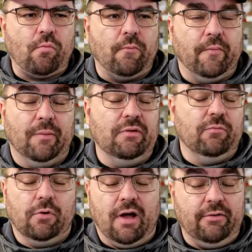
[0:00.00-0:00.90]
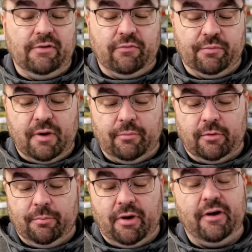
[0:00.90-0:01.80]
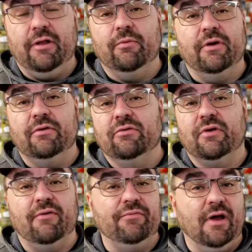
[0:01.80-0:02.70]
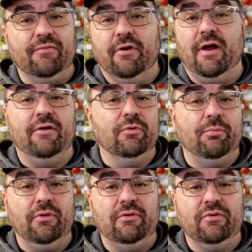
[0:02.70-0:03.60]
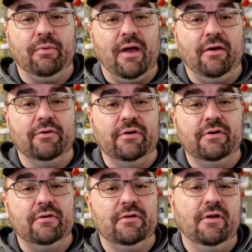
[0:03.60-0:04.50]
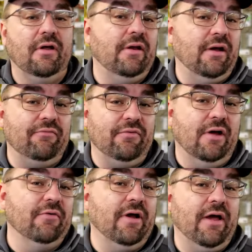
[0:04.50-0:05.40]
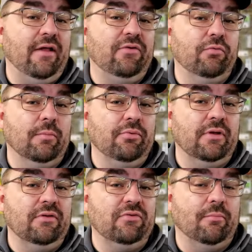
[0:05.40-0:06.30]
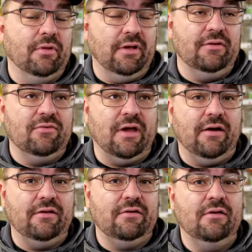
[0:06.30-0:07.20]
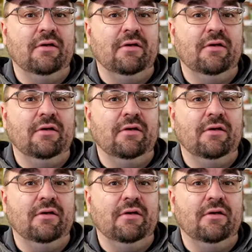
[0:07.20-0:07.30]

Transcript: Maybe more. I don't even remember. But anyways, I've never had to replace the battery, and I've never had to replace the blades on it.